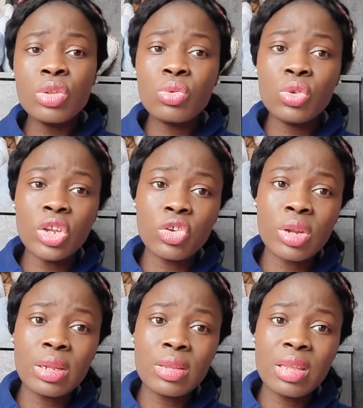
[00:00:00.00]
to ensure
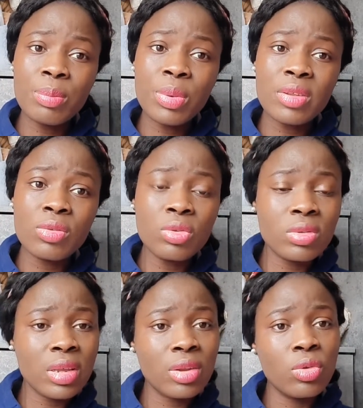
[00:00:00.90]
that the same place you
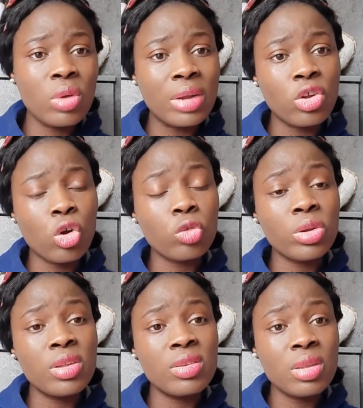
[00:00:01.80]
said you had your court
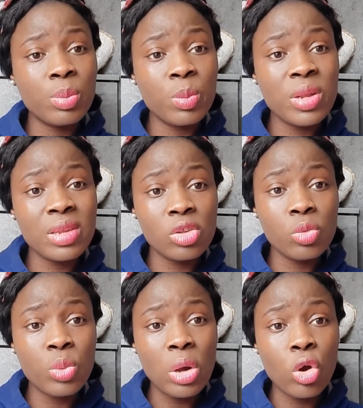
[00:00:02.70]
wedding is the place that you
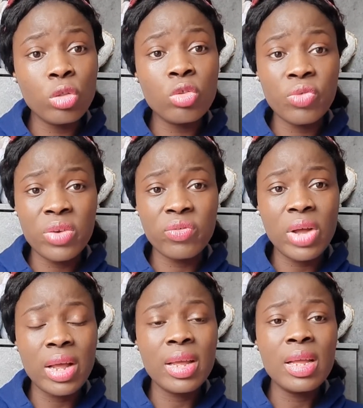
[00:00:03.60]
are going to verify.